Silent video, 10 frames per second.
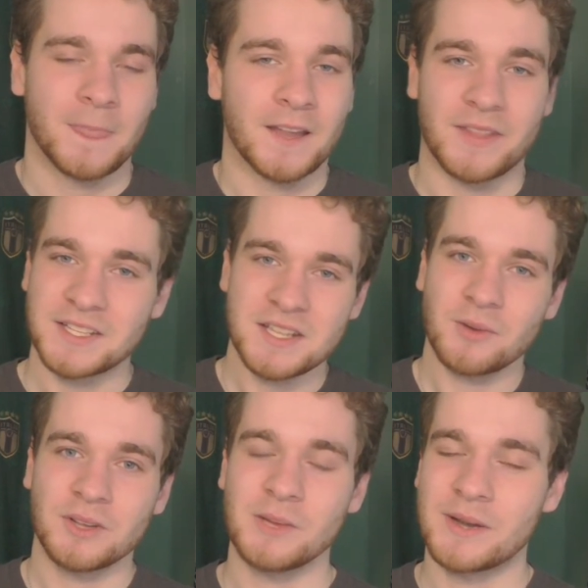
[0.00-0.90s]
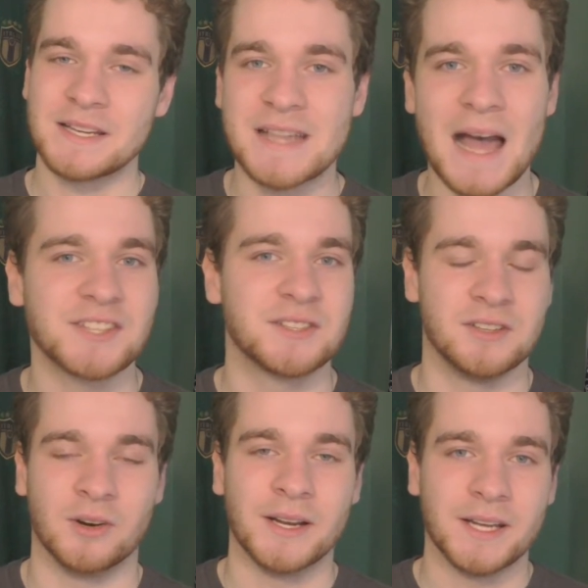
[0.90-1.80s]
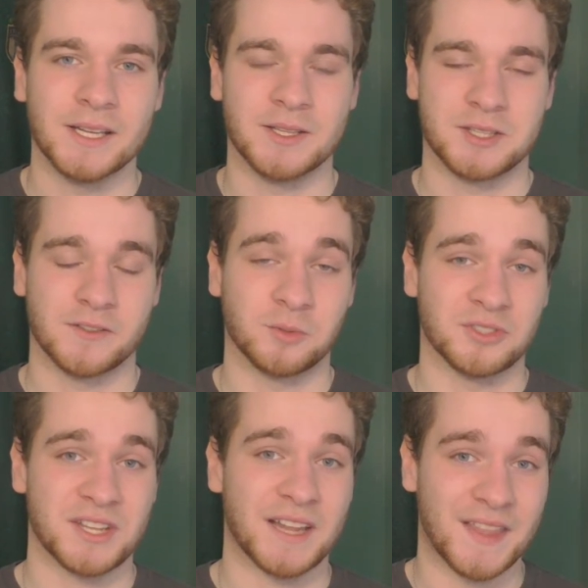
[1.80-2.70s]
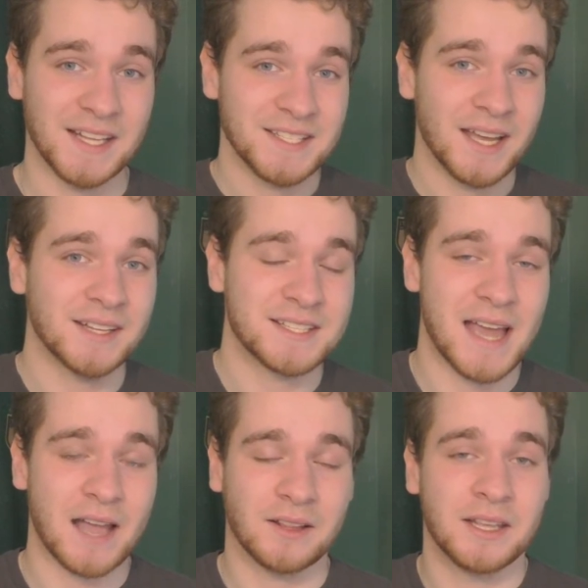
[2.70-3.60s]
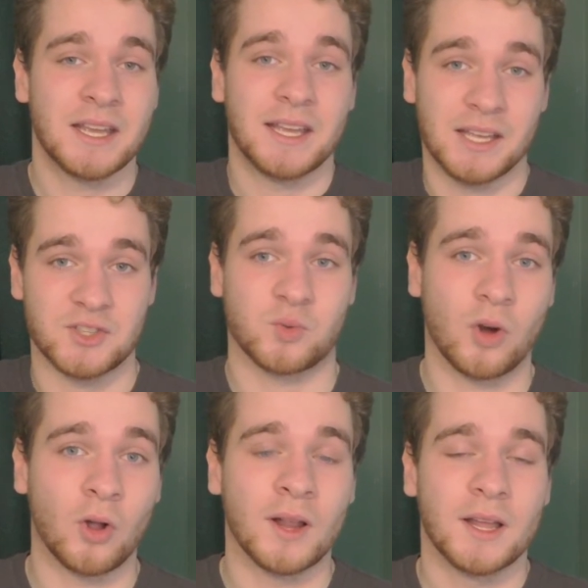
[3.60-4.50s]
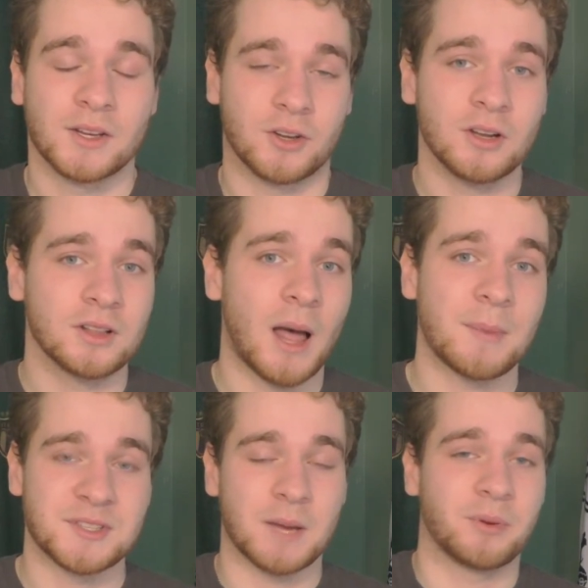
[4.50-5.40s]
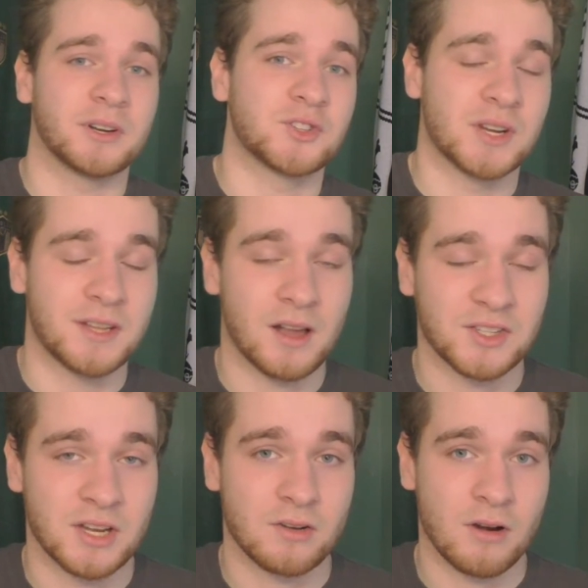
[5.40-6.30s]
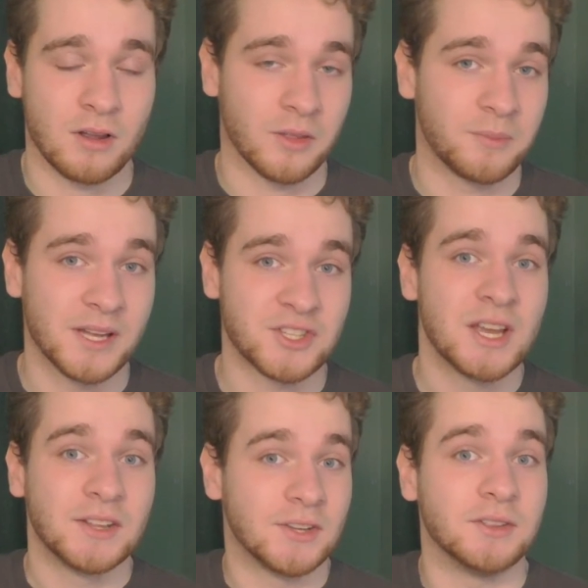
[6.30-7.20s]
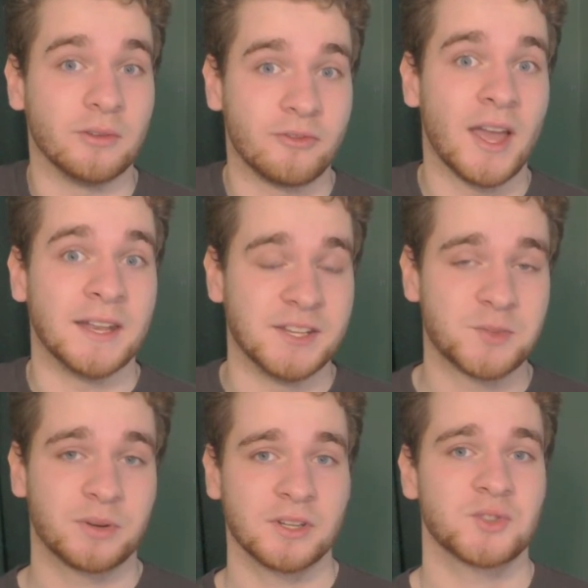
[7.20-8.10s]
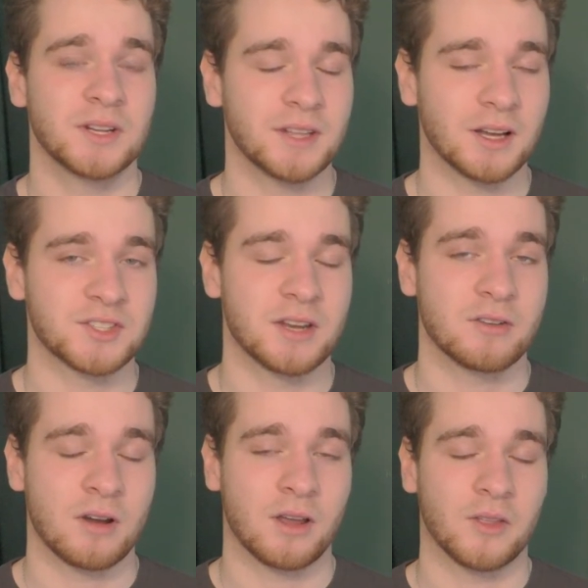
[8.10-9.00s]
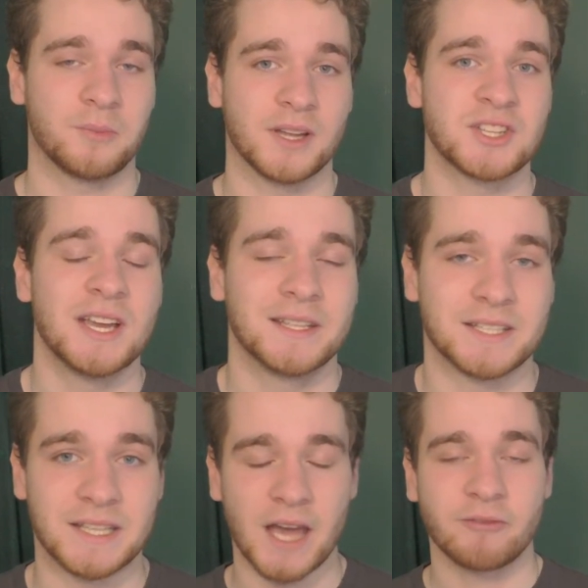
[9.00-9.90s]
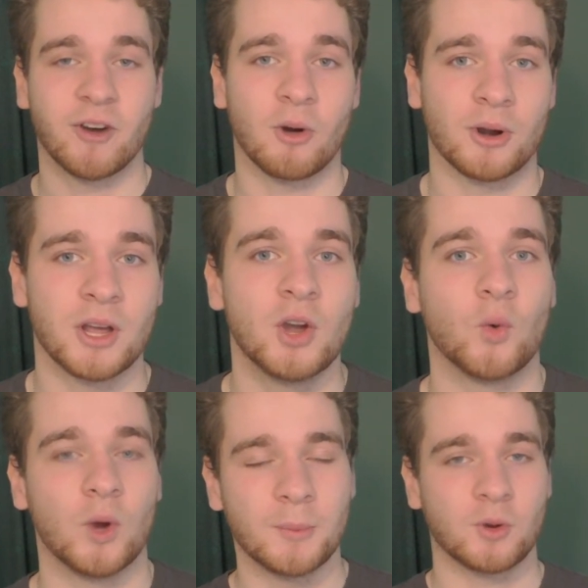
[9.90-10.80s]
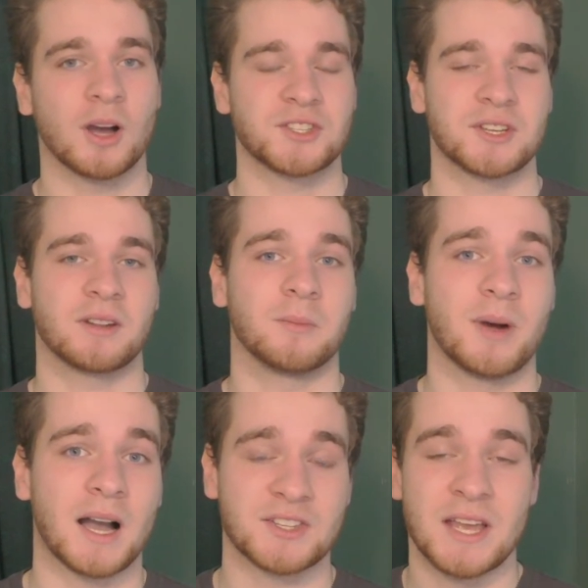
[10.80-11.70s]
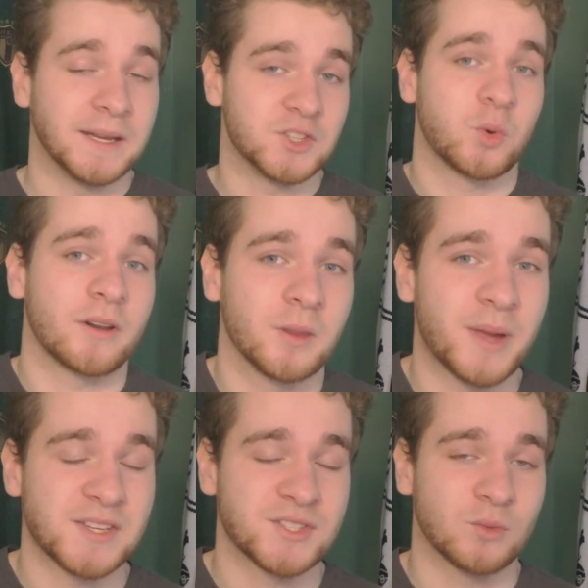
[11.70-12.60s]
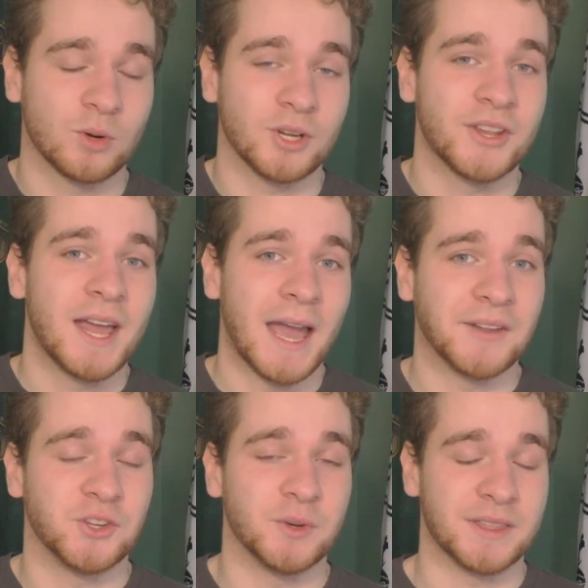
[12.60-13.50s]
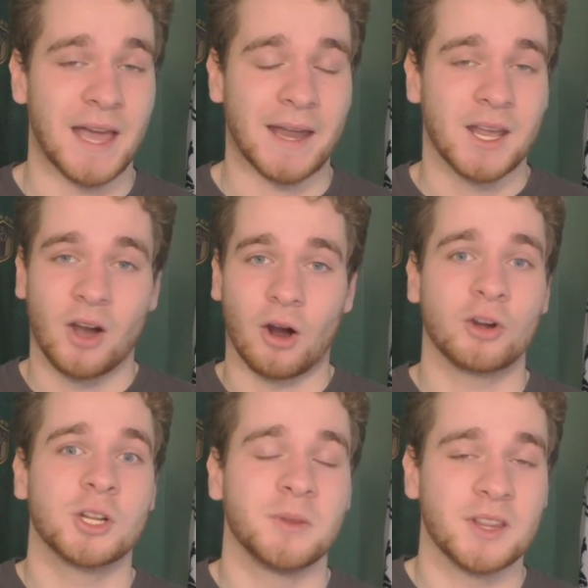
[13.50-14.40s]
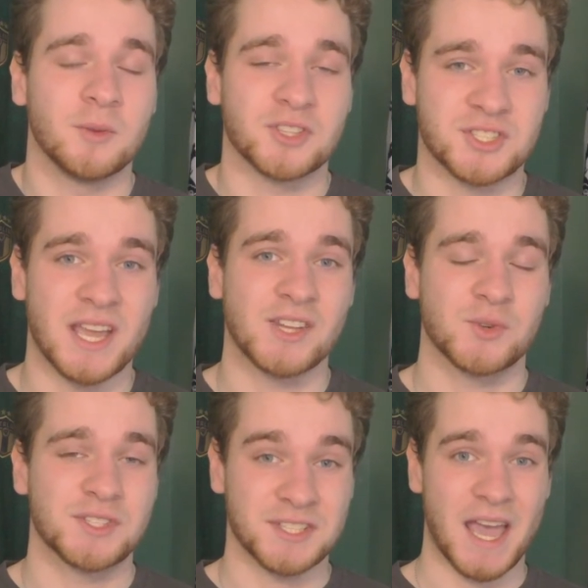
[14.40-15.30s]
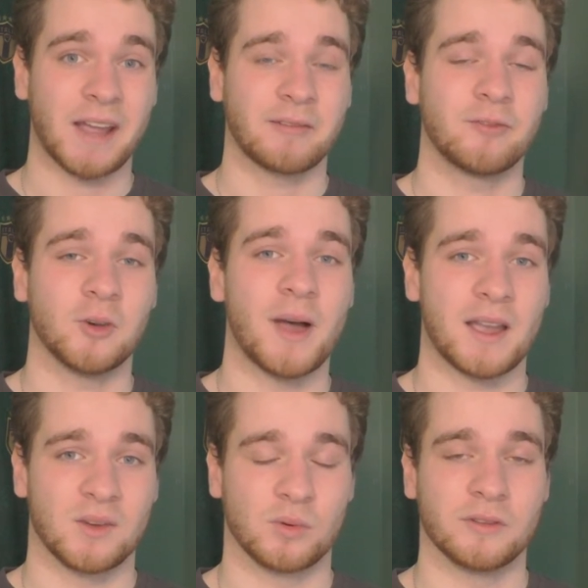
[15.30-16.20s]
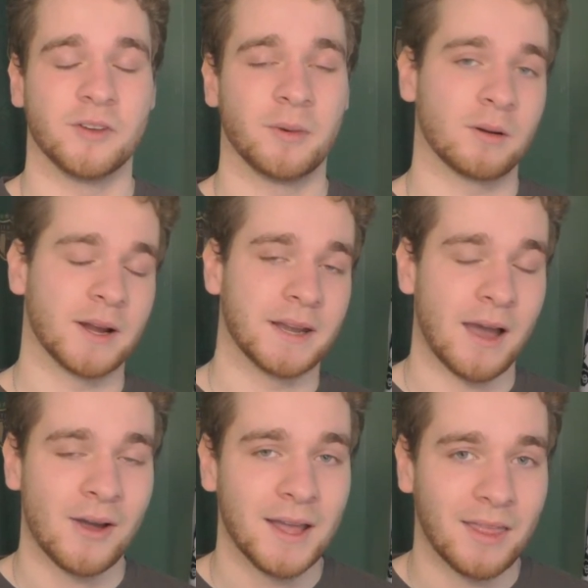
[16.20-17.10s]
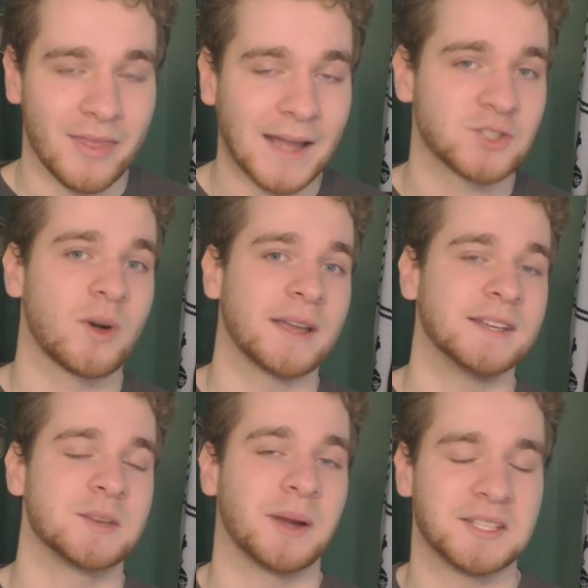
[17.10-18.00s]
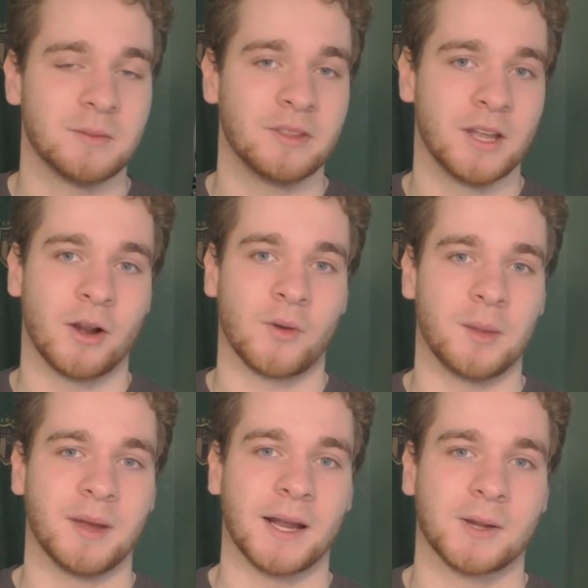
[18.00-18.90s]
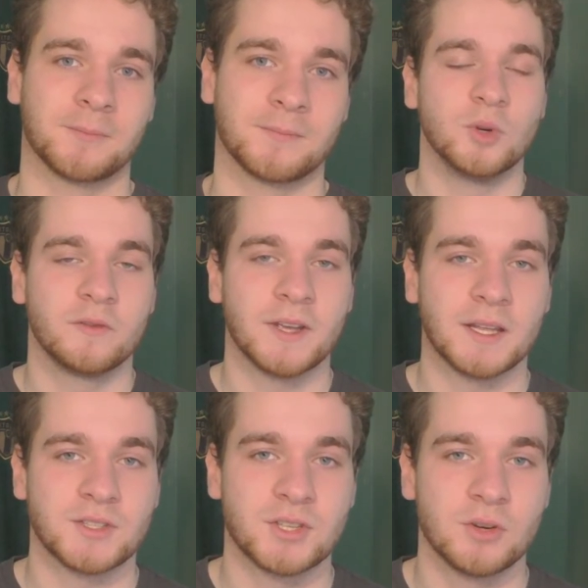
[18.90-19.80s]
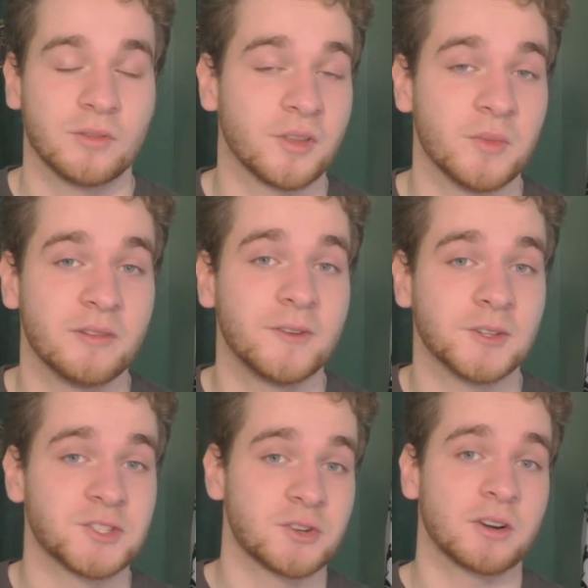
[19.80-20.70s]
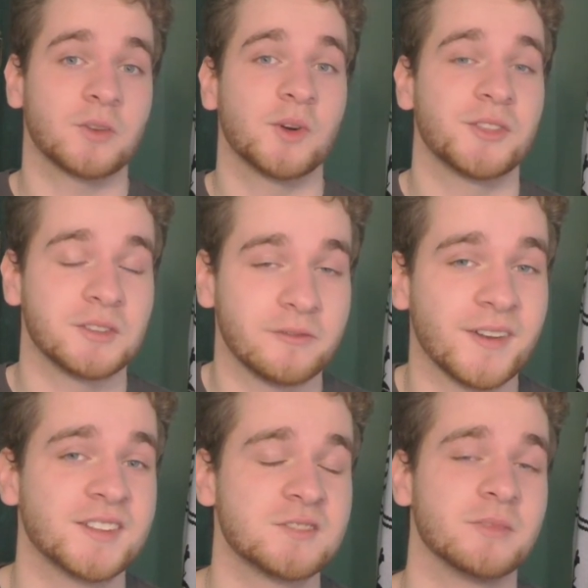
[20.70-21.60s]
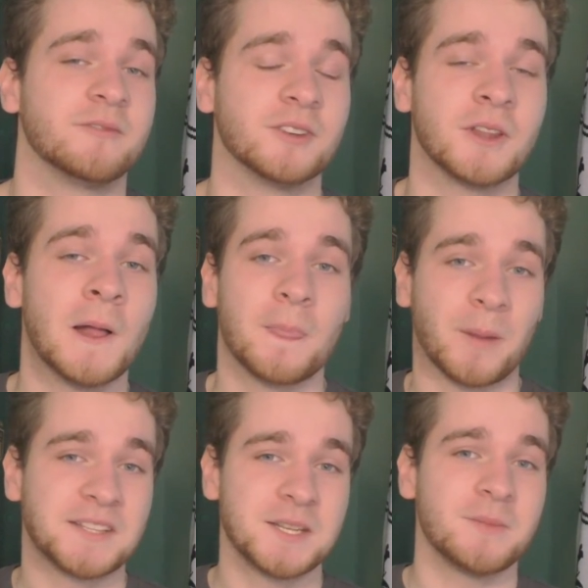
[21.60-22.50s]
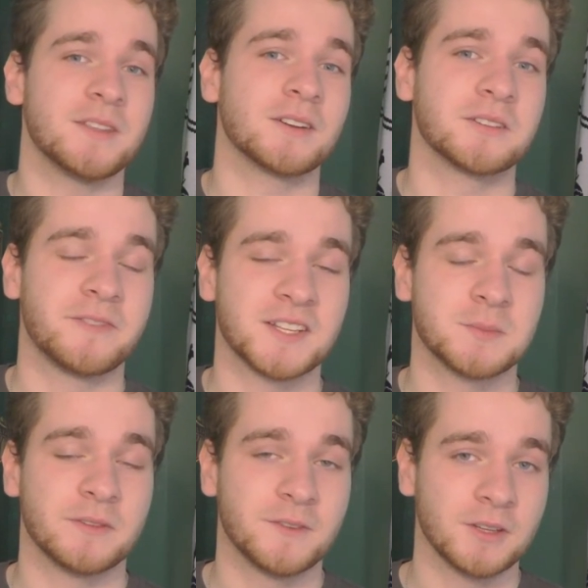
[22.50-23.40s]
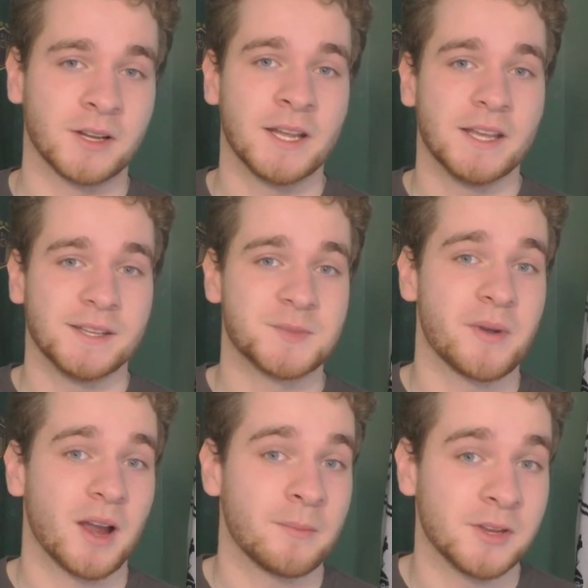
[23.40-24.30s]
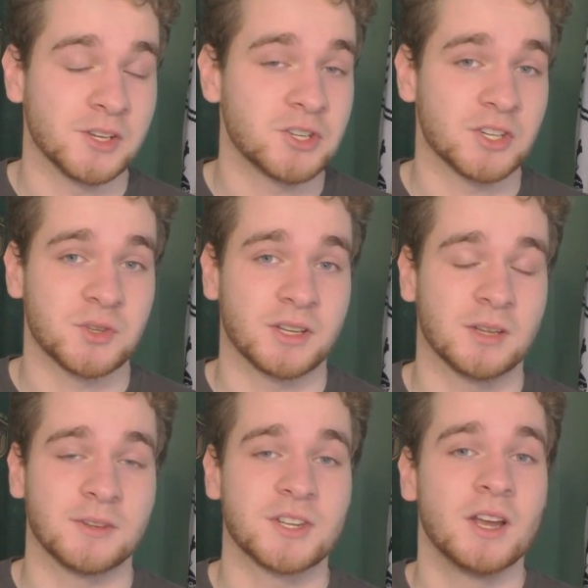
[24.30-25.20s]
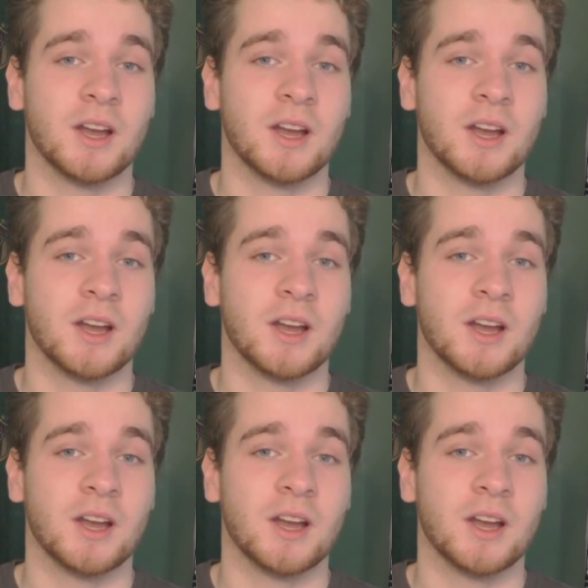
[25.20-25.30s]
that's not really what he's asked to do in this Liverpool side. That's not exactly his role. Jurgen Klopp is not putting Trent Alexander-Arnold on the pitch to defend. He's putting Trent Alexander-Arnold on the pitch to get forward, whip crosses into the box, and he's one of the best in the world at doing that. Arguably the most dangerous attacking fullback in world football right now. That's why he's in my team of the year at right back. Moving to the midfield, starting with the defensive midfield, my team of the year defensive midfielder is Bayern Munich's Joshua Kimmich.